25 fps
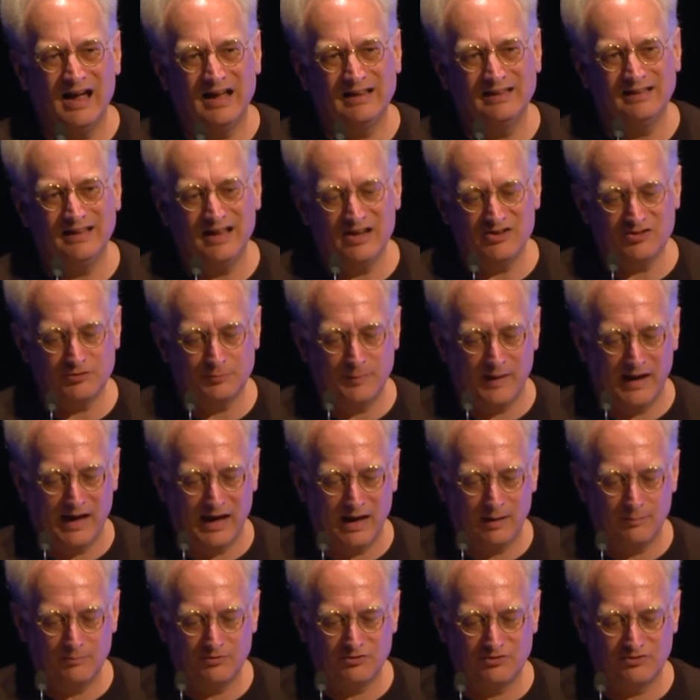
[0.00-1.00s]
Unless
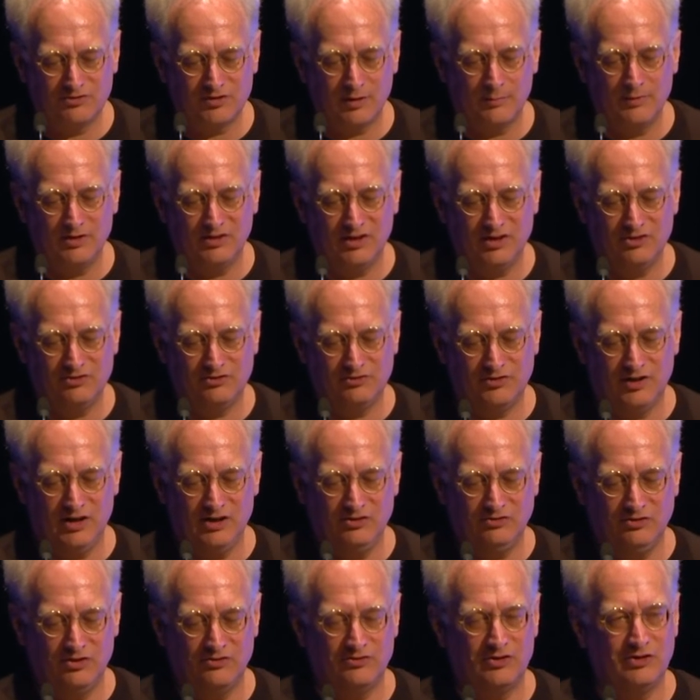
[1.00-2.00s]
perhaps some of these
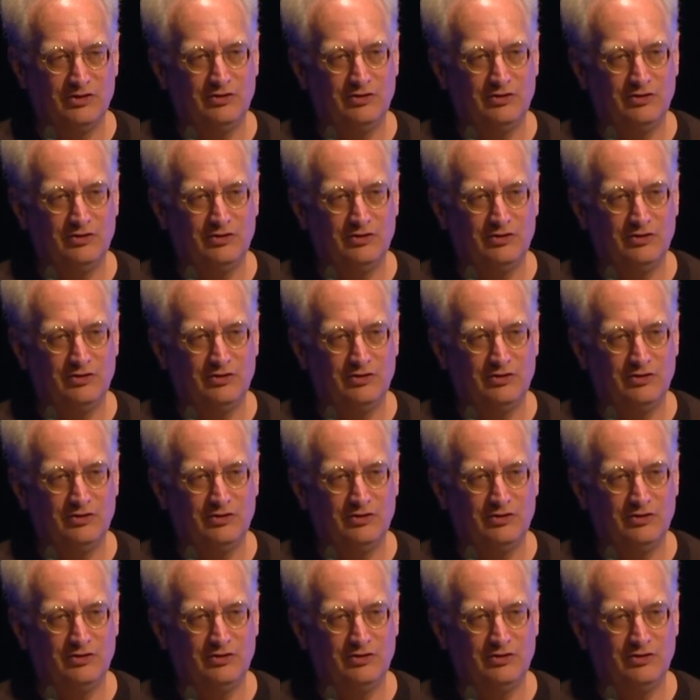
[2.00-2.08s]
teachers